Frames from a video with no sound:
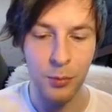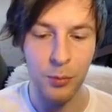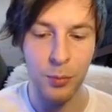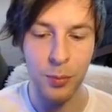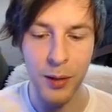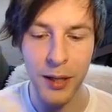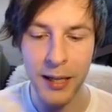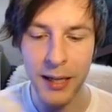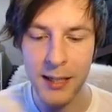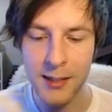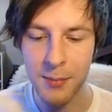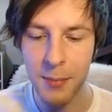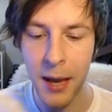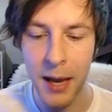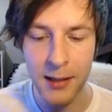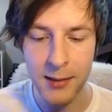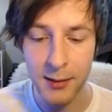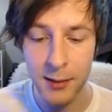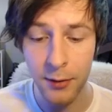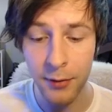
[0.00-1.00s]
playing as
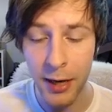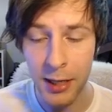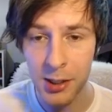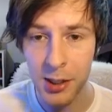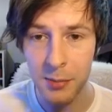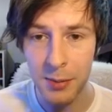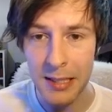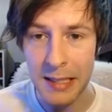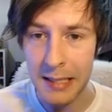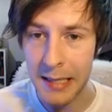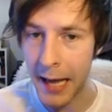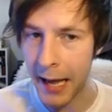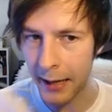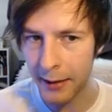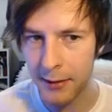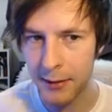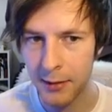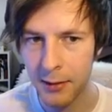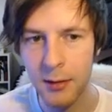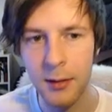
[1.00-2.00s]
MaxX, and I've actually been
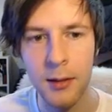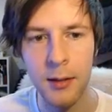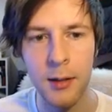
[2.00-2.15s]
decked